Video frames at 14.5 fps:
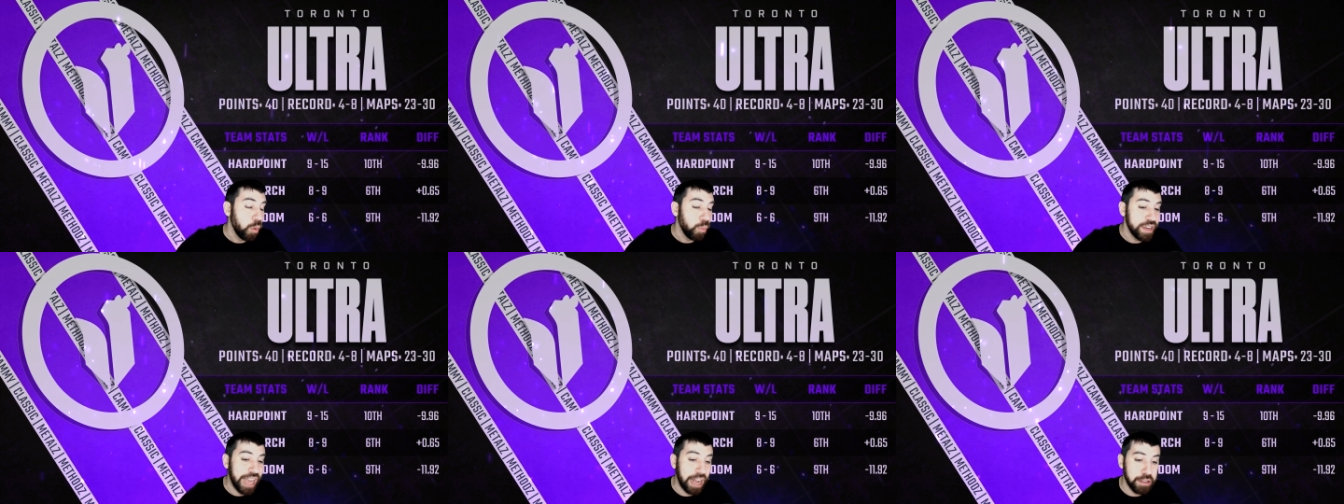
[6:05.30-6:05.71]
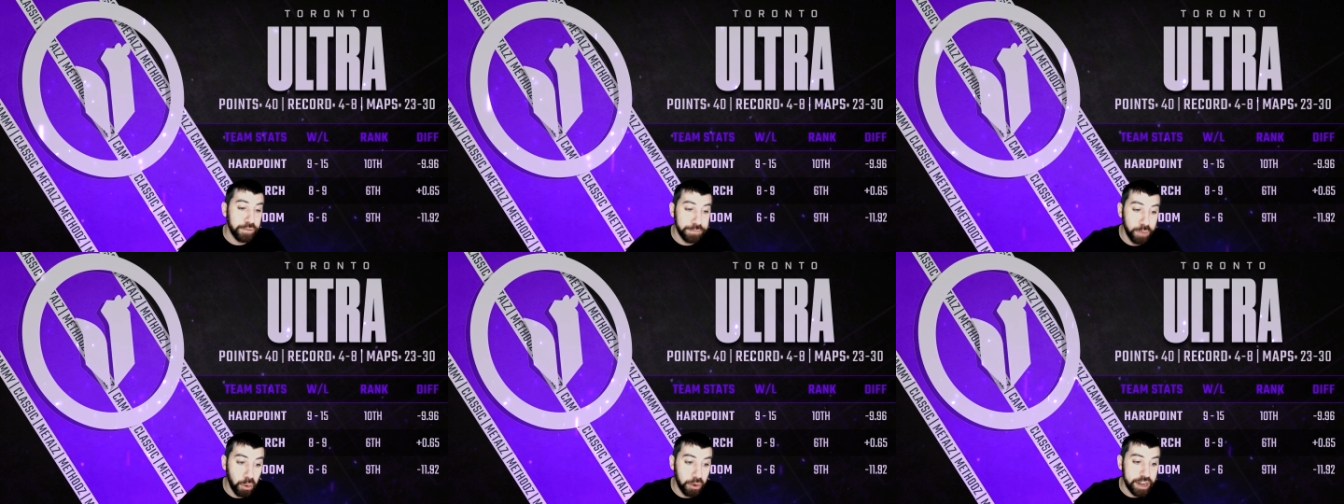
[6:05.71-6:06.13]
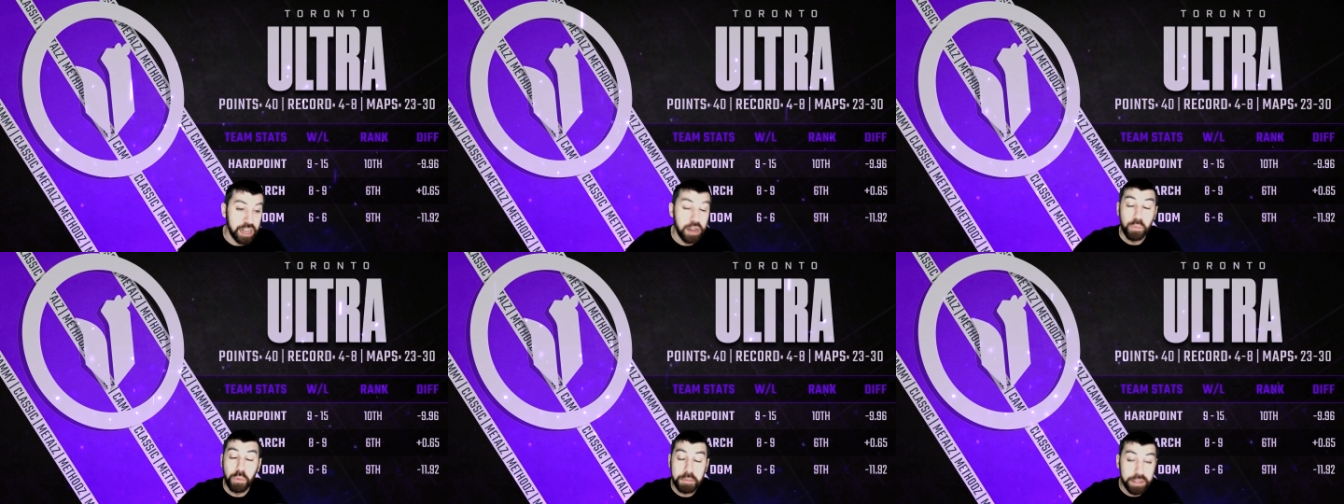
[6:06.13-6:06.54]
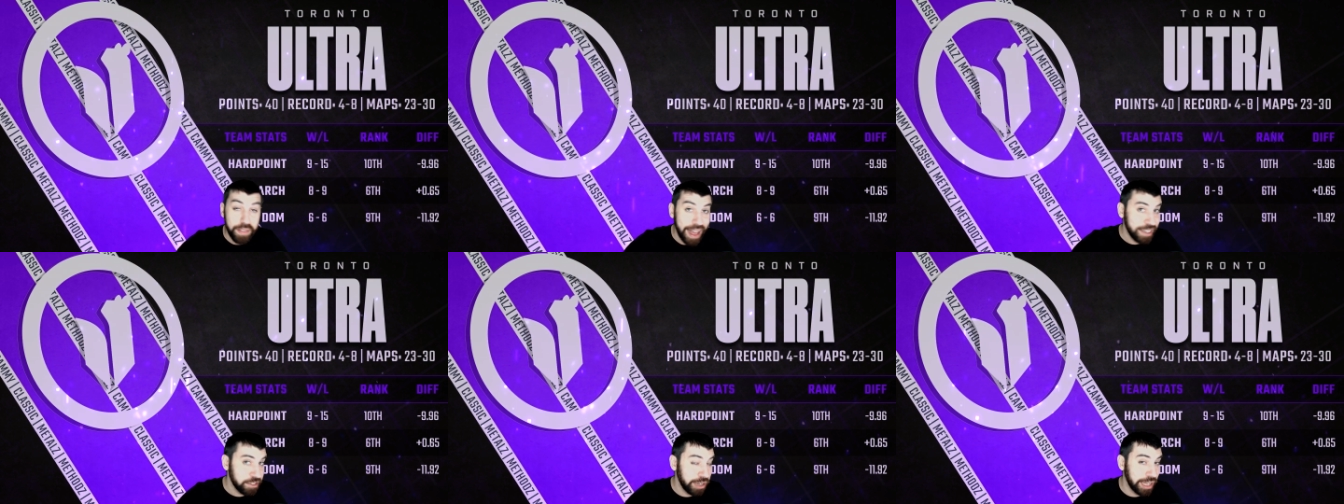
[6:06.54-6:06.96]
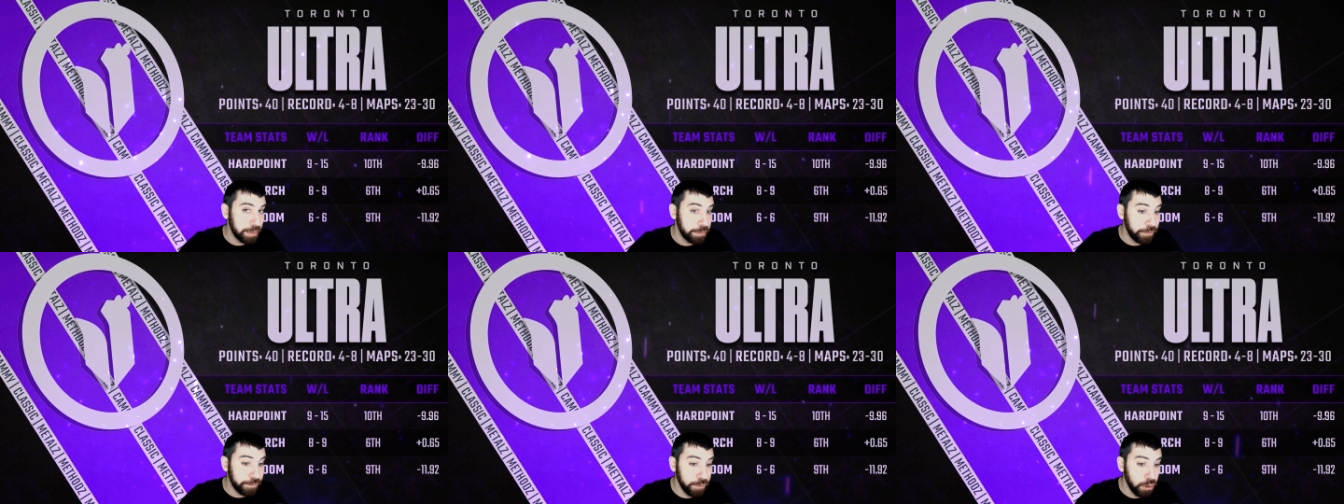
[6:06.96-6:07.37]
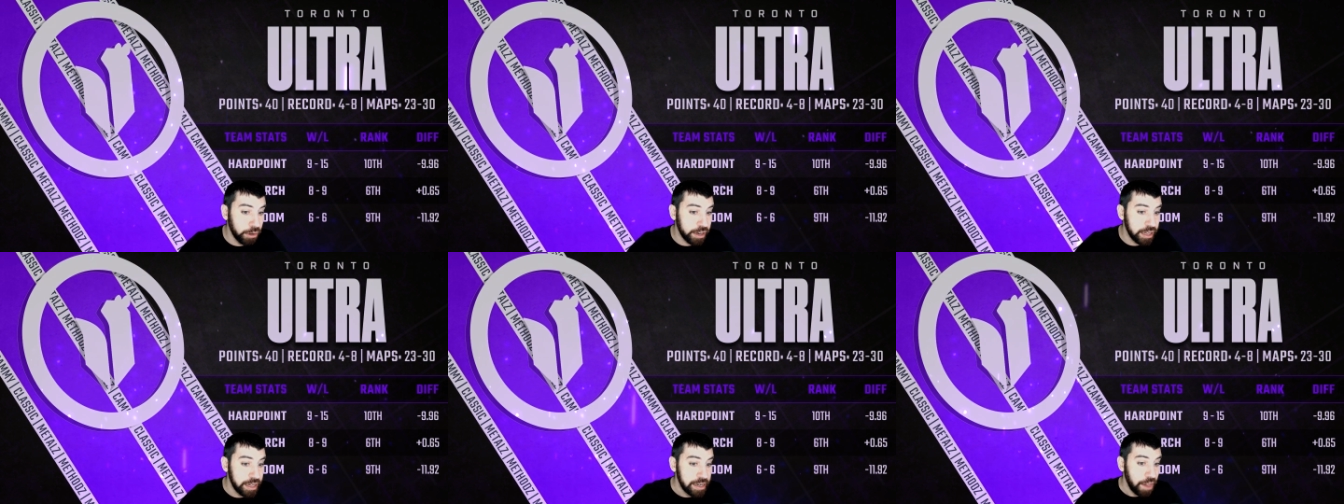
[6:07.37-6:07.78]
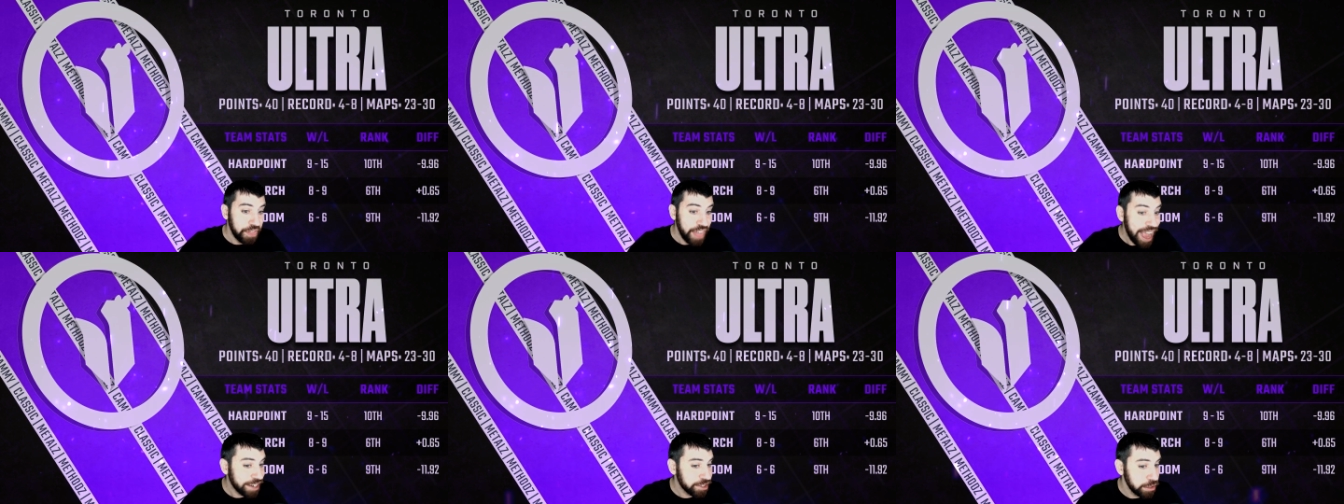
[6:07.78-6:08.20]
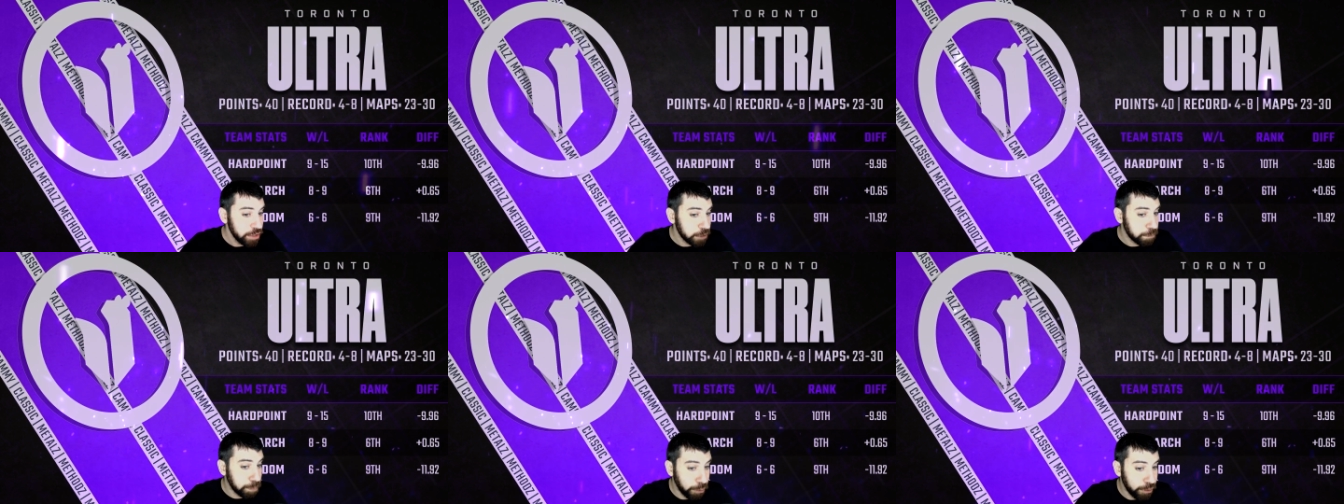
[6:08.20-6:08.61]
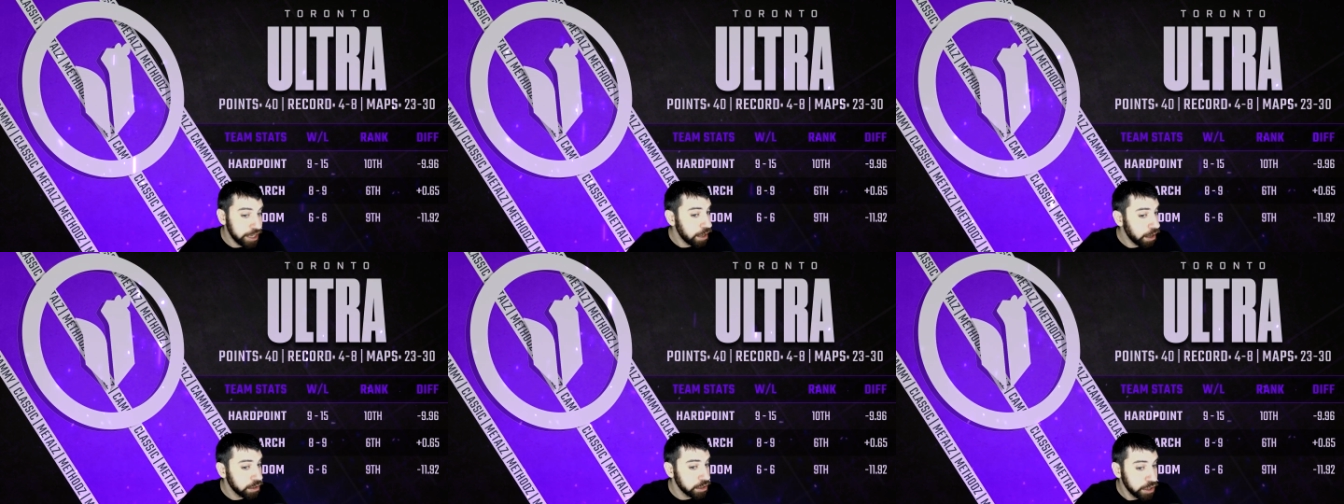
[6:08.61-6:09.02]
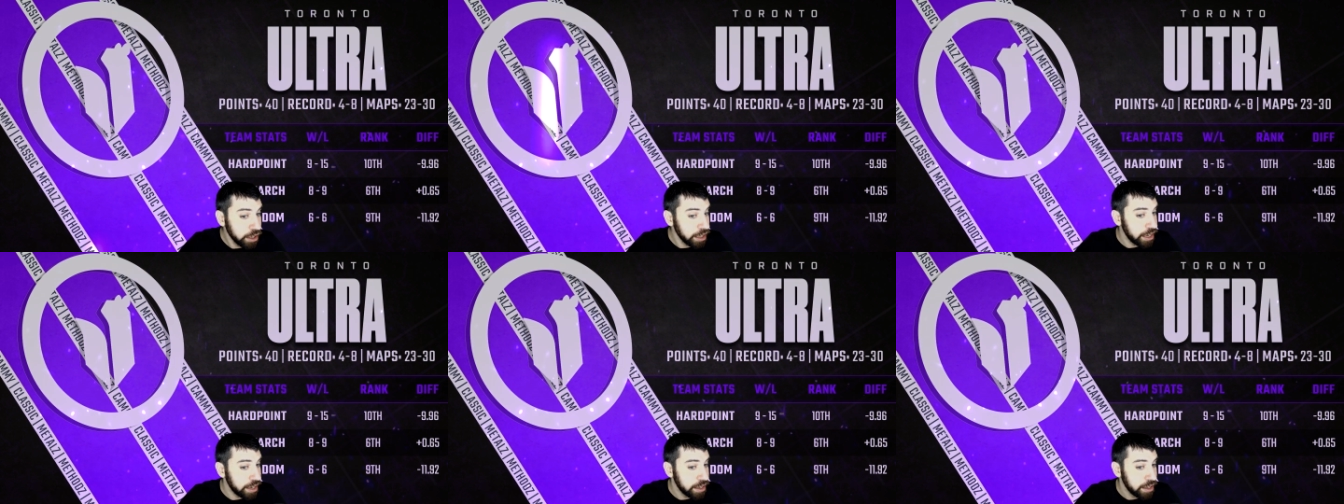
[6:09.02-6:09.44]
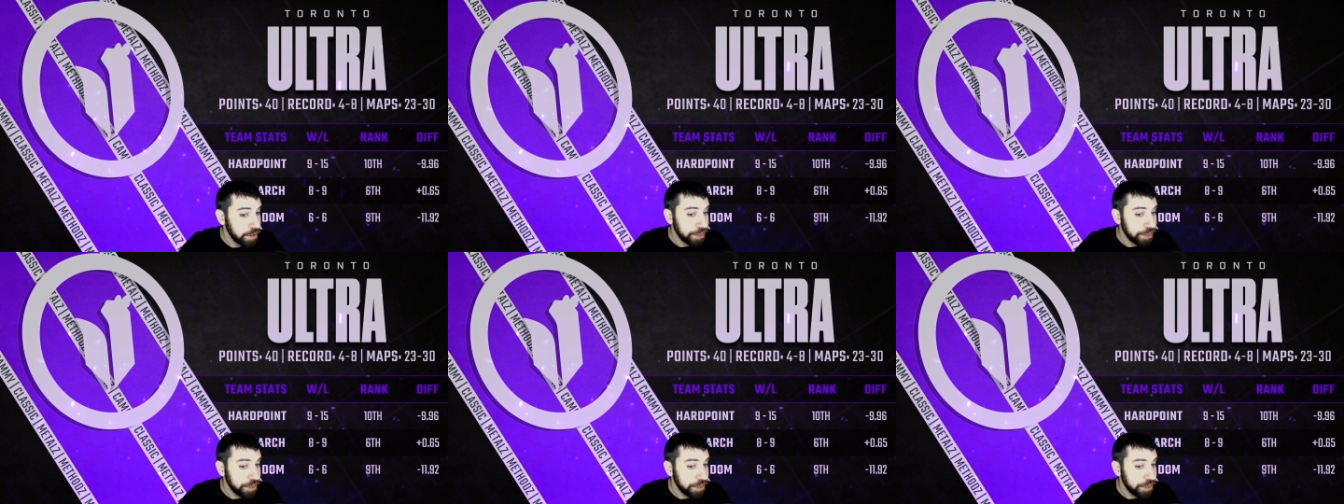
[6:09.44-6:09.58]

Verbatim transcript: we got to Florida. When we last saw them in Florida, they actually looked pretty darn good.